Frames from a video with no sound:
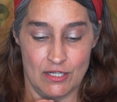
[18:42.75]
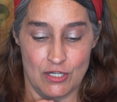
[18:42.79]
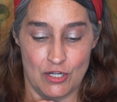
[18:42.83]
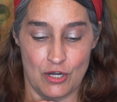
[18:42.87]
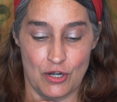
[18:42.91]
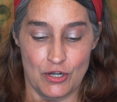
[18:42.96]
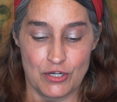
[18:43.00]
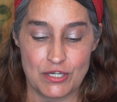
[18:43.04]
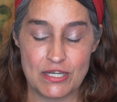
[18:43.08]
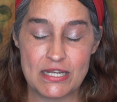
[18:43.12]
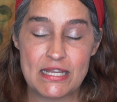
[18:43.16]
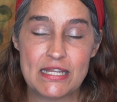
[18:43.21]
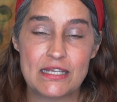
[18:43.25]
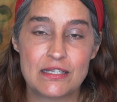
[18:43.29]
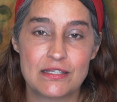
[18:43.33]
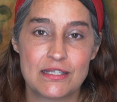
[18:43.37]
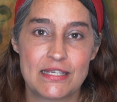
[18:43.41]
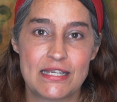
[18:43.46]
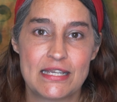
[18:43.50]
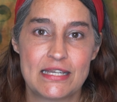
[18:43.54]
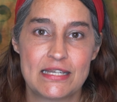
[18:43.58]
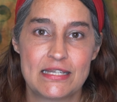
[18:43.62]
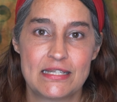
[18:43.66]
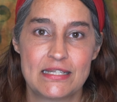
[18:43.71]

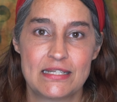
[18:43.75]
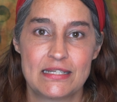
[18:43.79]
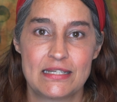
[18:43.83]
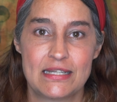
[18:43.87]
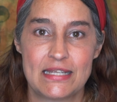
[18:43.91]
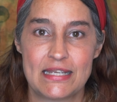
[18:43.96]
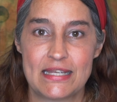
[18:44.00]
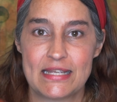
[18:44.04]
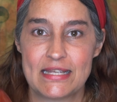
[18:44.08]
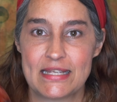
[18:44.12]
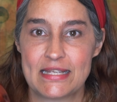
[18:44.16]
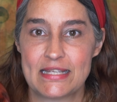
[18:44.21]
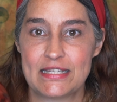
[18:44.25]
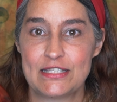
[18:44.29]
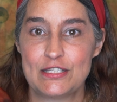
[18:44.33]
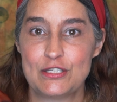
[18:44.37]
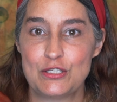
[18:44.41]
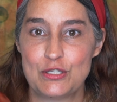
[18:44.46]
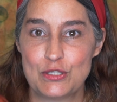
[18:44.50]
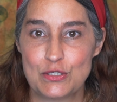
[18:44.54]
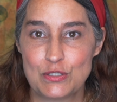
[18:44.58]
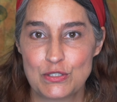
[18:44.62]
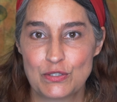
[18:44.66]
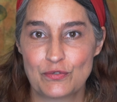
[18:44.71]
Carnelian is
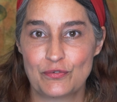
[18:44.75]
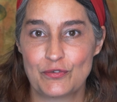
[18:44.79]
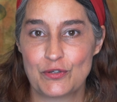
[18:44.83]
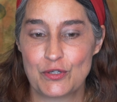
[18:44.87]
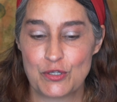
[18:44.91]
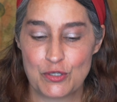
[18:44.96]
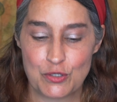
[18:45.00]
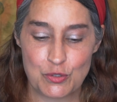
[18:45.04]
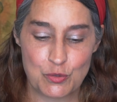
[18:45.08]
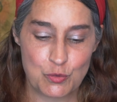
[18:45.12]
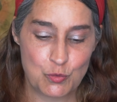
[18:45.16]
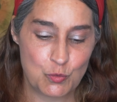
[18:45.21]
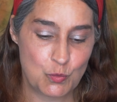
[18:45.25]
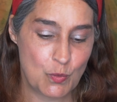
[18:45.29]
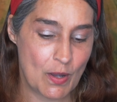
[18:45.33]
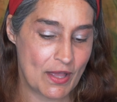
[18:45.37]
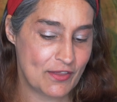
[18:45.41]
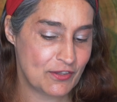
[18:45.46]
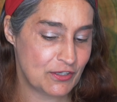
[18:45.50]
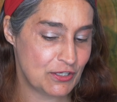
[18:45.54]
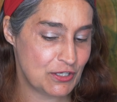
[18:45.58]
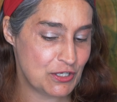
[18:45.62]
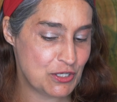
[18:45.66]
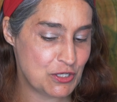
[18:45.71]
useful
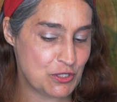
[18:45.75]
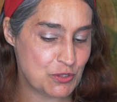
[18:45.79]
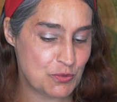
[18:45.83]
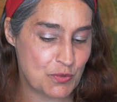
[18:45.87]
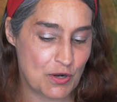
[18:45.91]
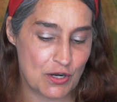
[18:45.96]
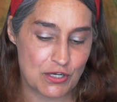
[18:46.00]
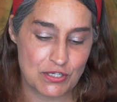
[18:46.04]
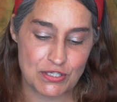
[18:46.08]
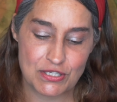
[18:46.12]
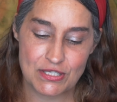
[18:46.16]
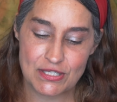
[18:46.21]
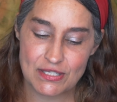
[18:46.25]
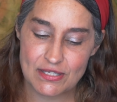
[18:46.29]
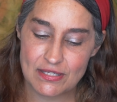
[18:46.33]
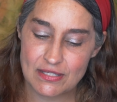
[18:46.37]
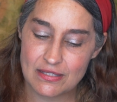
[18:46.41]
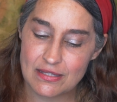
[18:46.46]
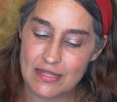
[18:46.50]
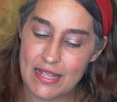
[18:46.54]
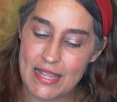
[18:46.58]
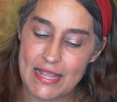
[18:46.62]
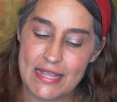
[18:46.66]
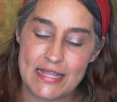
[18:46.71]
whether you are
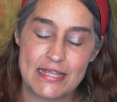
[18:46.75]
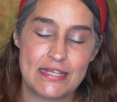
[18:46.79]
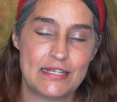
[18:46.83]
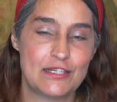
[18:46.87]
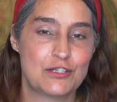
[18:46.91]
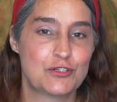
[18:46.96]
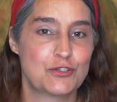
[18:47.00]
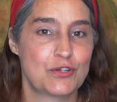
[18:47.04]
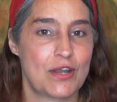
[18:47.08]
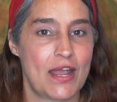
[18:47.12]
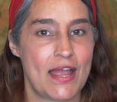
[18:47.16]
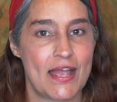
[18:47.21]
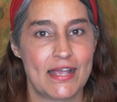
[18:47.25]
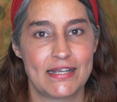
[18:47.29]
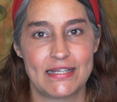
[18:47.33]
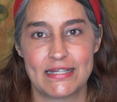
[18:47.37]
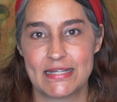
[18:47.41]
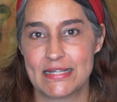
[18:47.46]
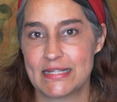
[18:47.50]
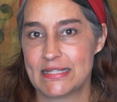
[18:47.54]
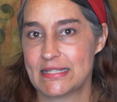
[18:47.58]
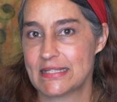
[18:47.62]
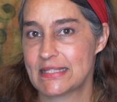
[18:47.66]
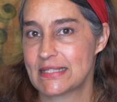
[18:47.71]
slaying
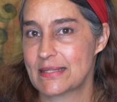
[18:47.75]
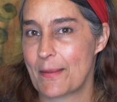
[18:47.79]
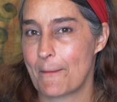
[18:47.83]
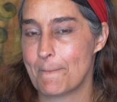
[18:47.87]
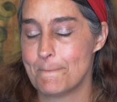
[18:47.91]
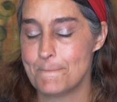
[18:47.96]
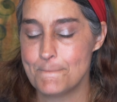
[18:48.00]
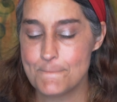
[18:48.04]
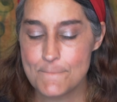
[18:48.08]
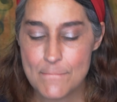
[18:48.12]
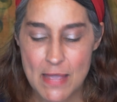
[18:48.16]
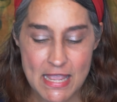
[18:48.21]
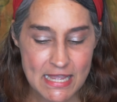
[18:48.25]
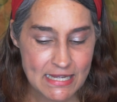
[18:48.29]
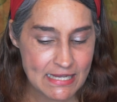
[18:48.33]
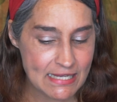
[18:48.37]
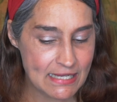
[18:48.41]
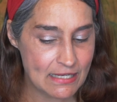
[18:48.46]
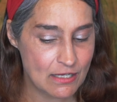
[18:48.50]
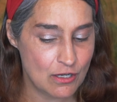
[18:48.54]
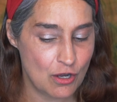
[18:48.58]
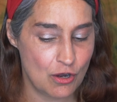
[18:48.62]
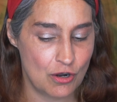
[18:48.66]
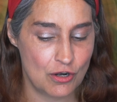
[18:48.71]
dragons,
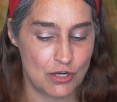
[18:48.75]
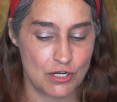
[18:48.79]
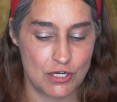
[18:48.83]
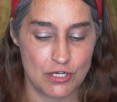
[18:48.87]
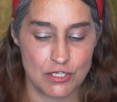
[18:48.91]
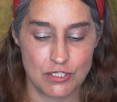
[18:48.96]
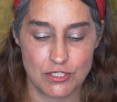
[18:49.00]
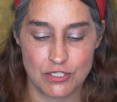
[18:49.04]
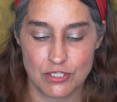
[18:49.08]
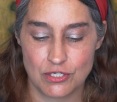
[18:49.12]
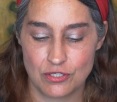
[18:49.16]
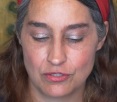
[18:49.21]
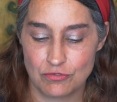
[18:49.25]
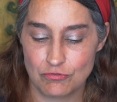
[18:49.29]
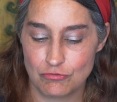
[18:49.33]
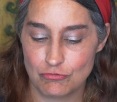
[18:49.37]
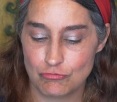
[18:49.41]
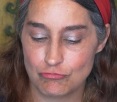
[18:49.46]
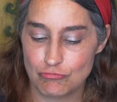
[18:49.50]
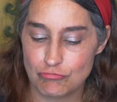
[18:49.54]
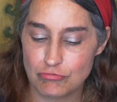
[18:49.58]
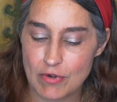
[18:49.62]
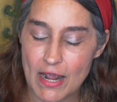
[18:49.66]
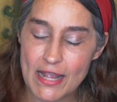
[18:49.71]
making art,
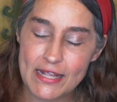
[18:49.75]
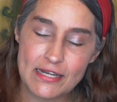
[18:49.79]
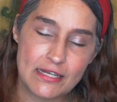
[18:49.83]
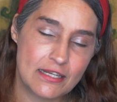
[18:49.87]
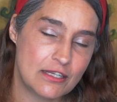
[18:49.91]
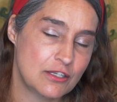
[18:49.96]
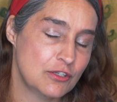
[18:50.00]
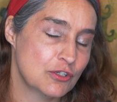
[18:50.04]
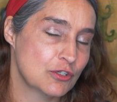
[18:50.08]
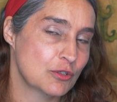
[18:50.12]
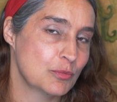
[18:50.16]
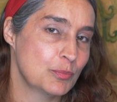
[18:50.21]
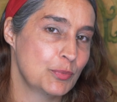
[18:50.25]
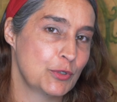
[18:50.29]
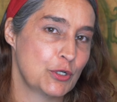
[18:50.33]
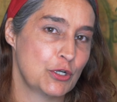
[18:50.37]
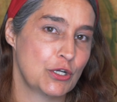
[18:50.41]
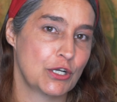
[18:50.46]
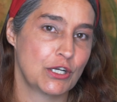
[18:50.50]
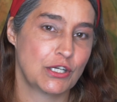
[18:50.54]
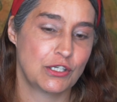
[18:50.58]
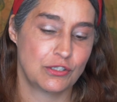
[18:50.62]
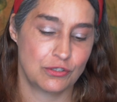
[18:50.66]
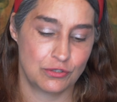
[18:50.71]
writing your
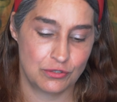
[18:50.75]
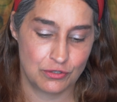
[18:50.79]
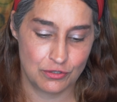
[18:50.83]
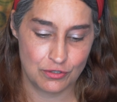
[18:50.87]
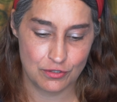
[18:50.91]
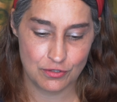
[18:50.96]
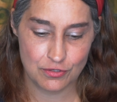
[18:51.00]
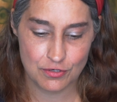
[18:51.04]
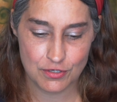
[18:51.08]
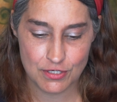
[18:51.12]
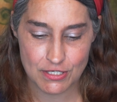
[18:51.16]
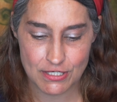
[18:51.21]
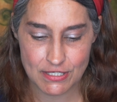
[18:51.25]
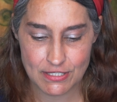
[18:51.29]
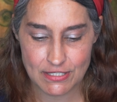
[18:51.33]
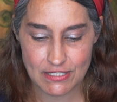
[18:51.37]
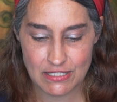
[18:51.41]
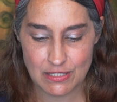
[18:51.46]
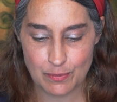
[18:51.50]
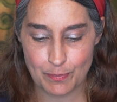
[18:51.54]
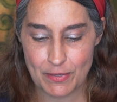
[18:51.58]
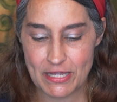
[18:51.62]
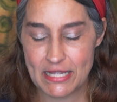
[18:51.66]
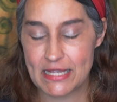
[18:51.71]
book, or
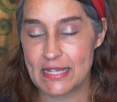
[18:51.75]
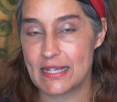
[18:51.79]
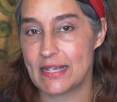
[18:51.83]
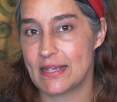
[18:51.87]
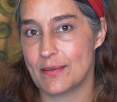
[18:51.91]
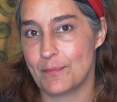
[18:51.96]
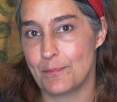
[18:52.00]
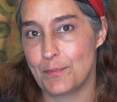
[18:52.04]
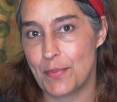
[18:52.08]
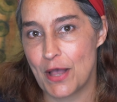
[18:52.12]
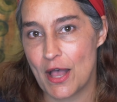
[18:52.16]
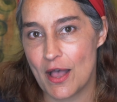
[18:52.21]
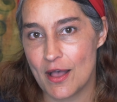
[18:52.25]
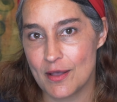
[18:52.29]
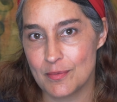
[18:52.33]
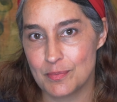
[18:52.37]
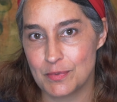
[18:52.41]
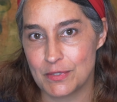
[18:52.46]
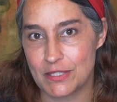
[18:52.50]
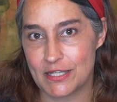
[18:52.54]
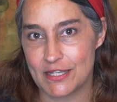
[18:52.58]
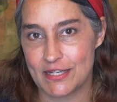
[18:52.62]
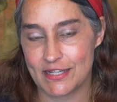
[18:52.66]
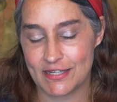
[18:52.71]
speaking in
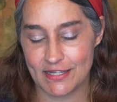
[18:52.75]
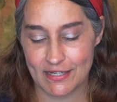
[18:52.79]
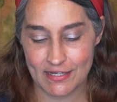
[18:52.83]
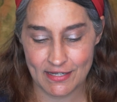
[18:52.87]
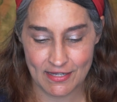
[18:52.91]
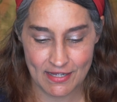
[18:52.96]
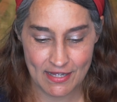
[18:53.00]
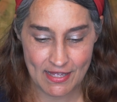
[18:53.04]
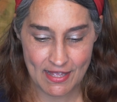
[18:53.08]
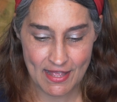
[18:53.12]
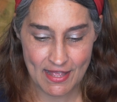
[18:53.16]
public.